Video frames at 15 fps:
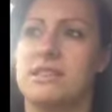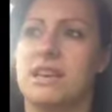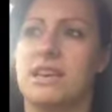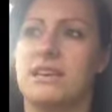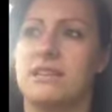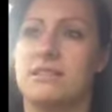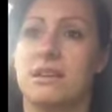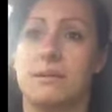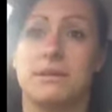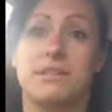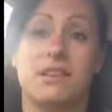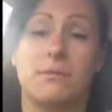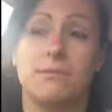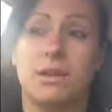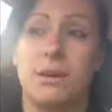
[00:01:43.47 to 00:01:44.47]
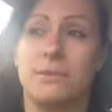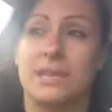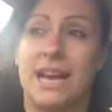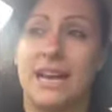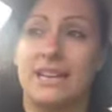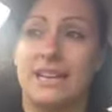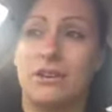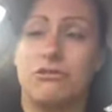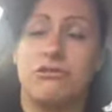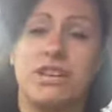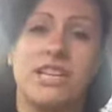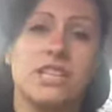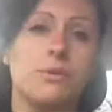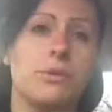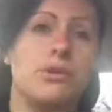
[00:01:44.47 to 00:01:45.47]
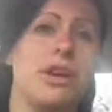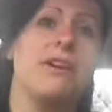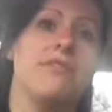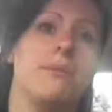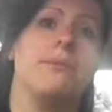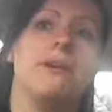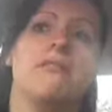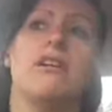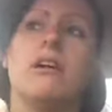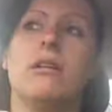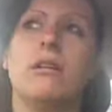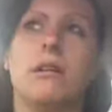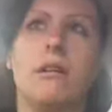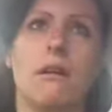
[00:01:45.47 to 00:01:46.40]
they sometimes can increase when you have Humira,